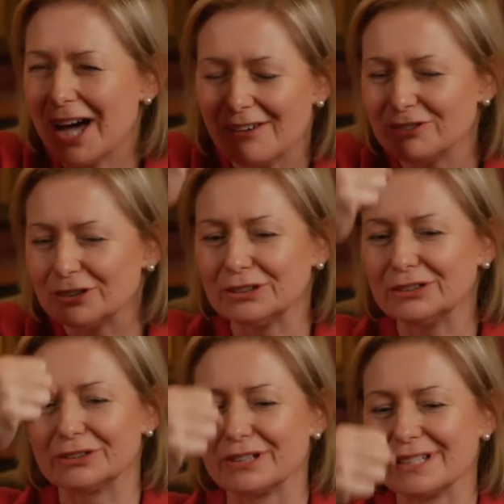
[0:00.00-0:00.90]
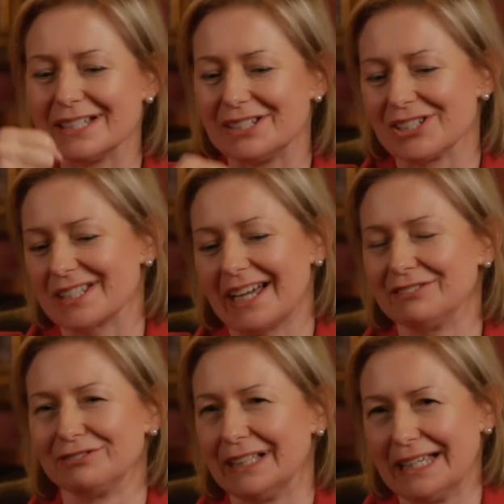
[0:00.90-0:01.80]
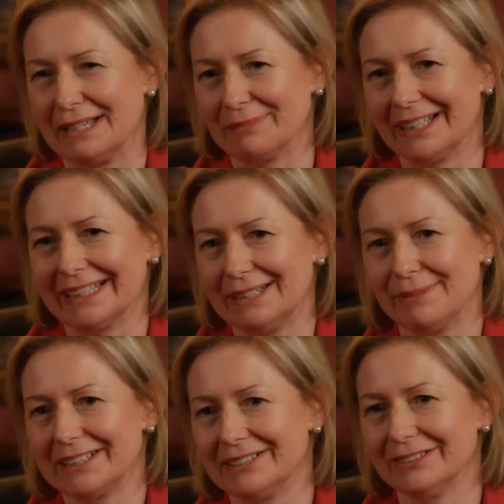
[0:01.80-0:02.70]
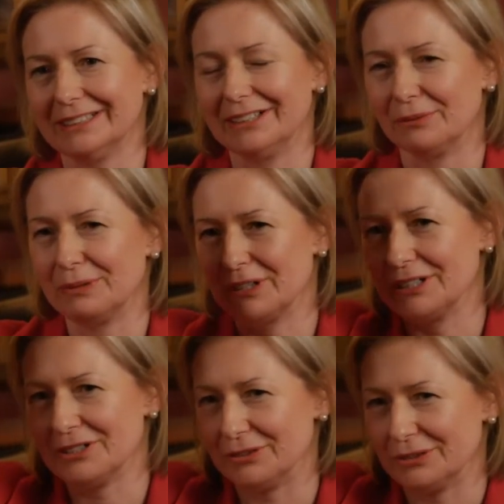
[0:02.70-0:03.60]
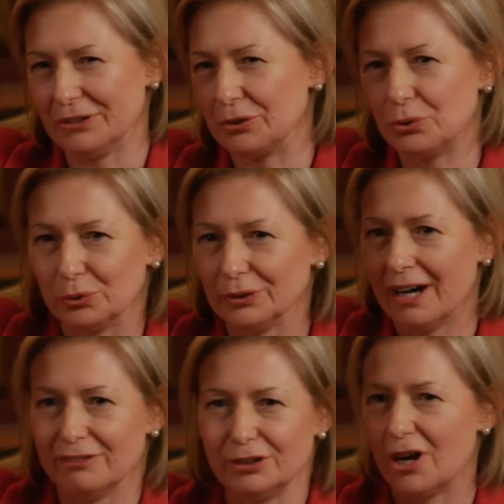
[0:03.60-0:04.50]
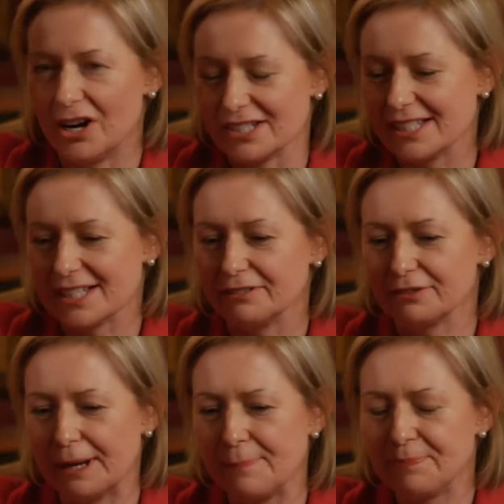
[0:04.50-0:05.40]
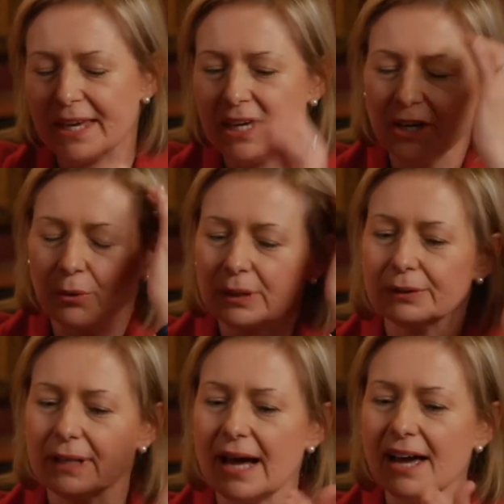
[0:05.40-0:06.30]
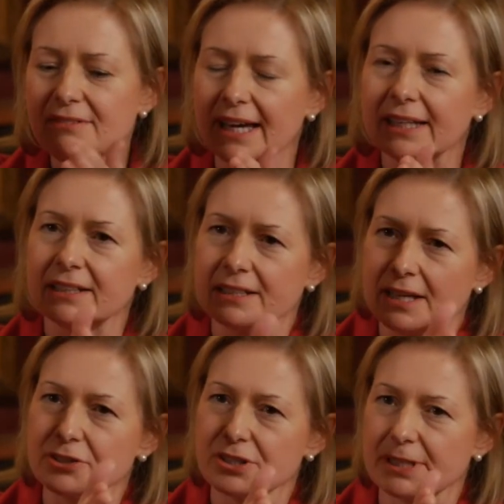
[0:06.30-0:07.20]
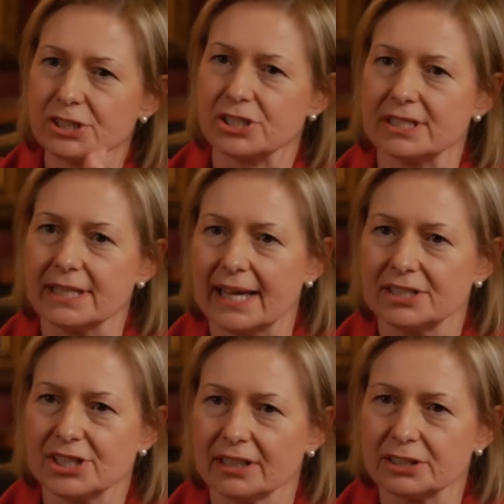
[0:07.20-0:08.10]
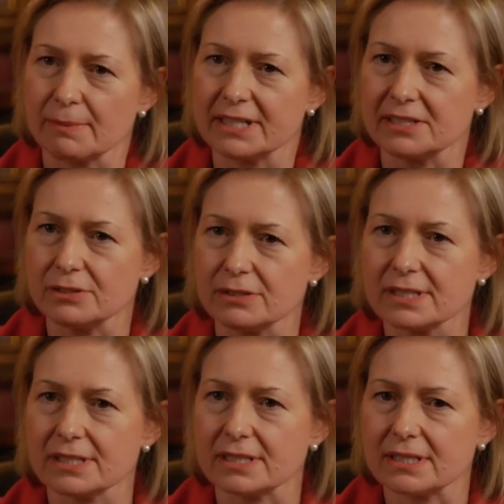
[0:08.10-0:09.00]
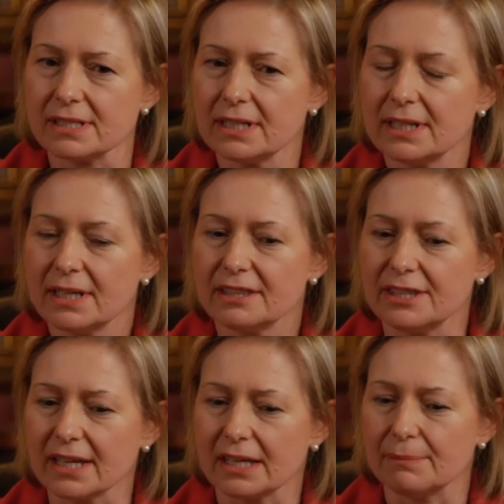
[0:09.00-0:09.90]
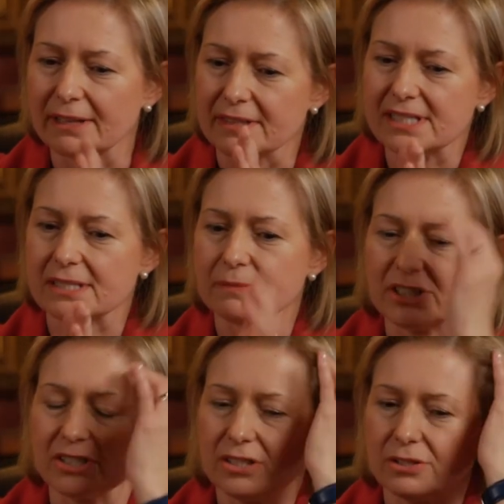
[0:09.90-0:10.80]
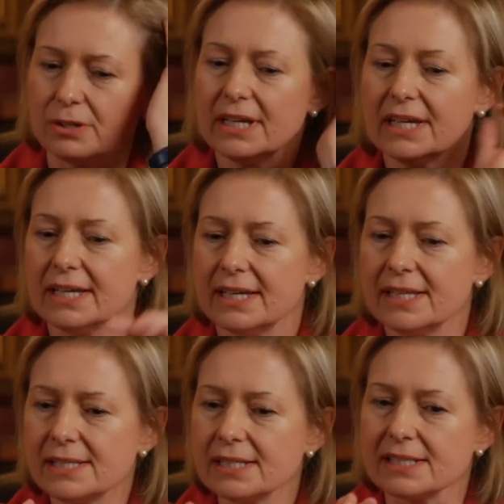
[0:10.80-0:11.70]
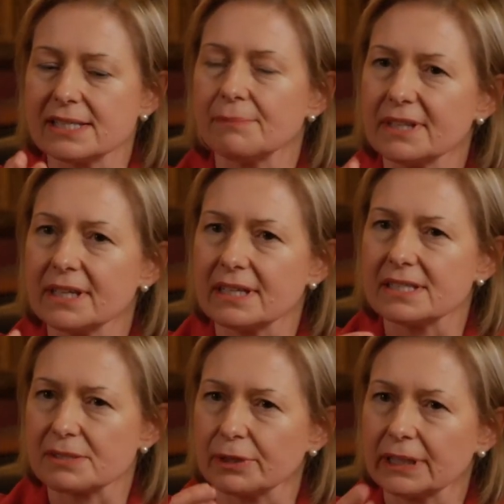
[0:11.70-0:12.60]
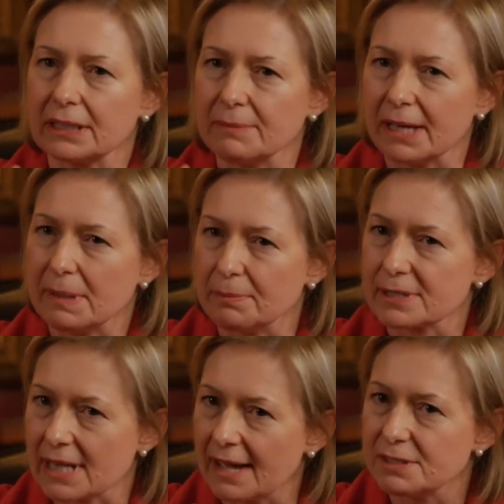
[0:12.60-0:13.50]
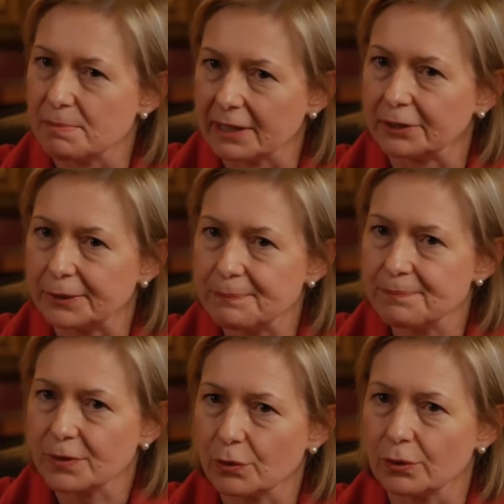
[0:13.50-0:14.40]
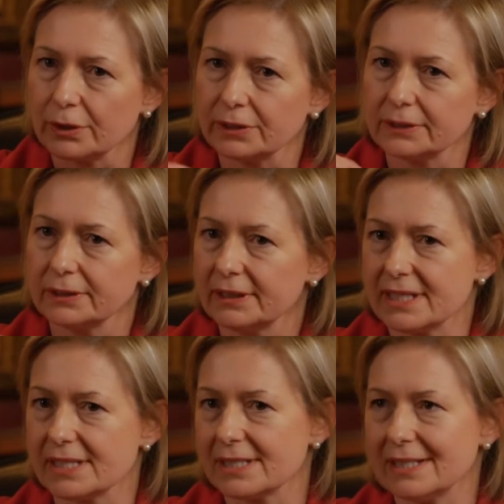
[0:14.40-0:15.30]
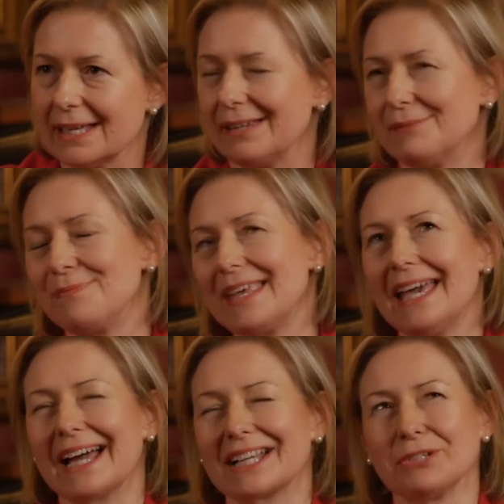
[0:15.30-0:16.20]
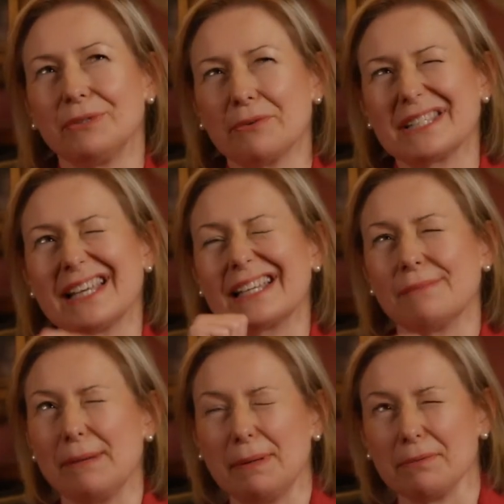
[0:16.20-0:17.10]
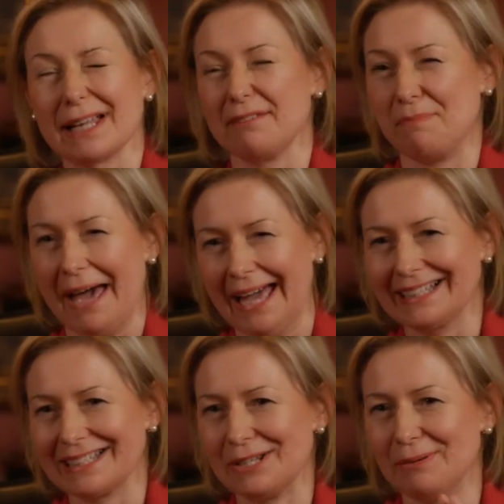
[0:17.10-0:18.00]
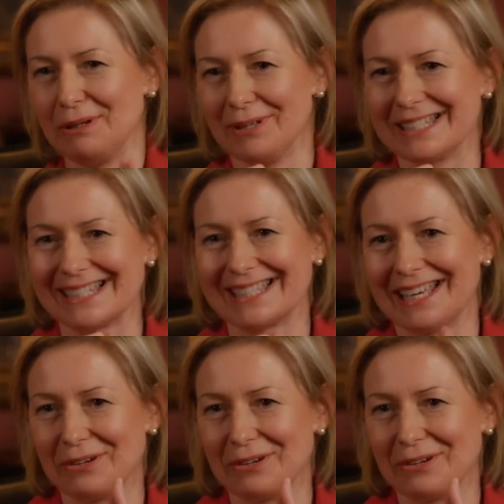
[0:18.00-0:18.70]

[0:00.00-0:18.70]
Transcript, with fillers: novel or is it just kind of lame like anybody could do it you know we want to do you know cool novel hard stuff right well i've added another dimension and challenged my students to think about this dimension too is it something that's really going to make people's lives better or is it and actually we don't want to say it's going to make people's lives bad because nobody wants to say